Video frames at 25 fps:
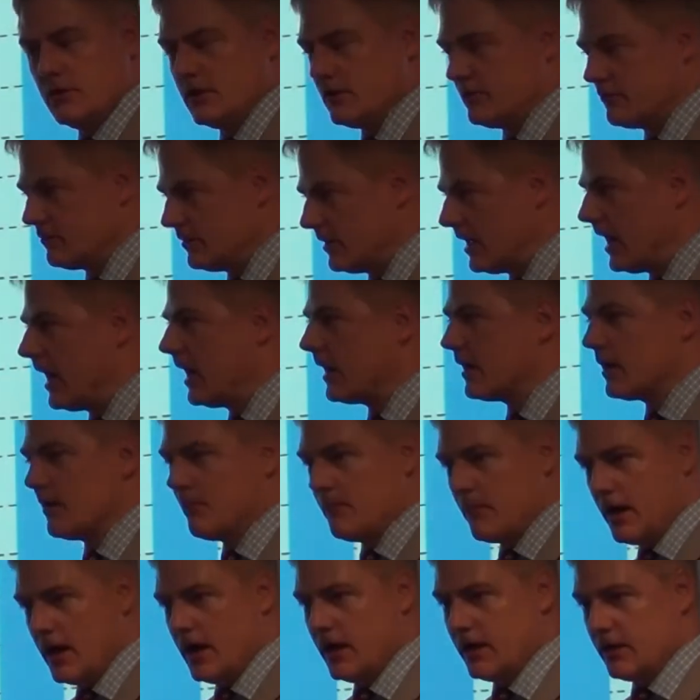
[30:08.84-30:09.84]
It's not a
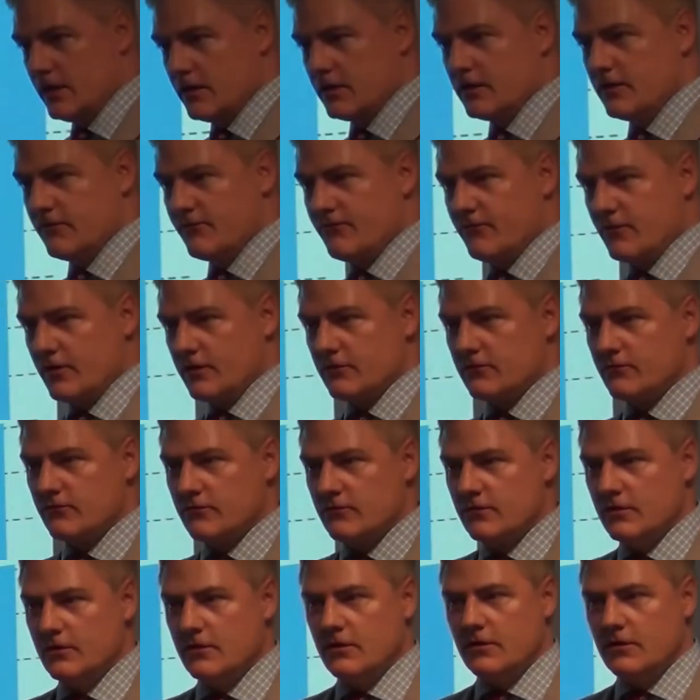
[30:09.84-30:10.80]
minor difference.